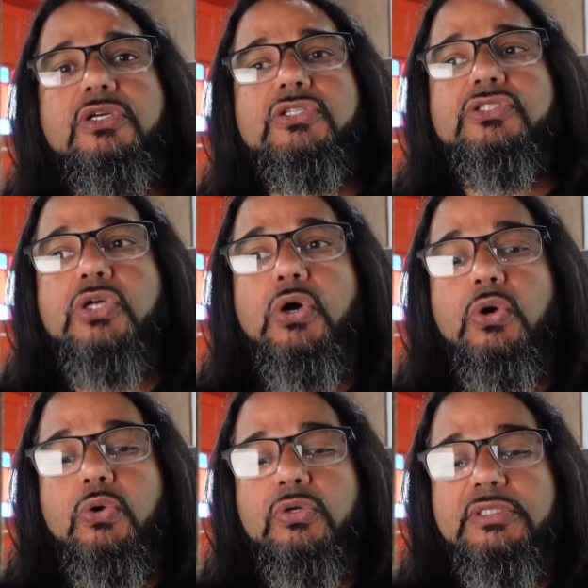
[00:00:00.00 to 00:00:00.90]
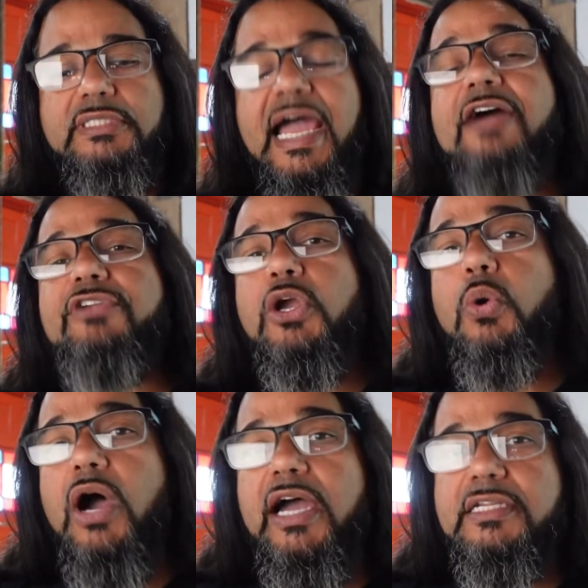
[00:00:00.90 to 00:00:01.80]
So that
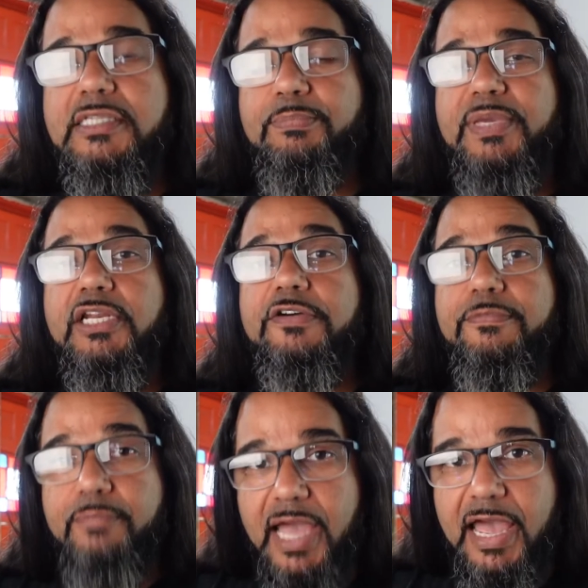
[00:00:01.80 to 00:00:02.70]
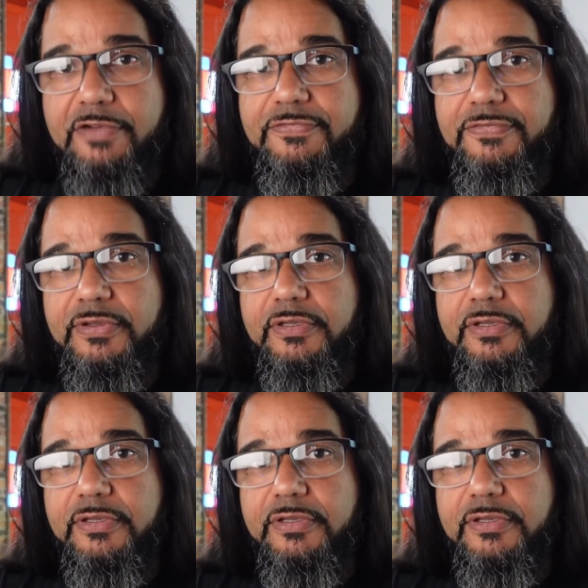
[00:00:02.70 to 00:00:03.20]
requires a bit of math.